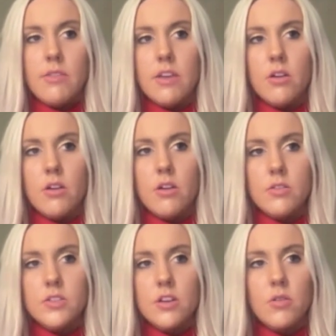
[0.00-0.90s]
And then
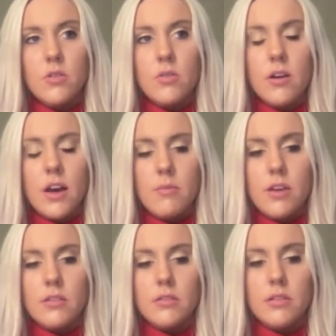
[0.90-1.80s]
also, I
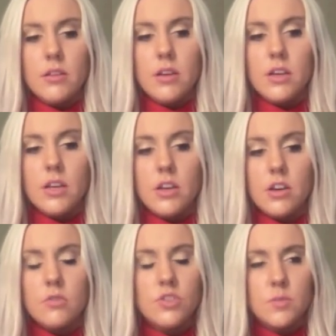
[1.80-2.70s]
mean, it
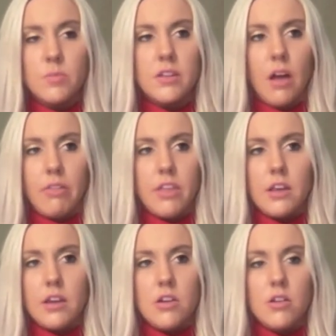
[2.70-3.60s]
could just be
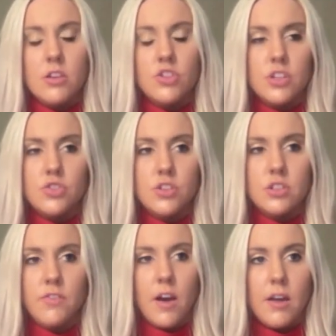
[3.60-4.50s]
nothing and he could adjust
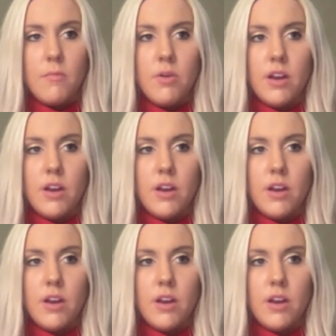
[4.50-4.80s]
just fine.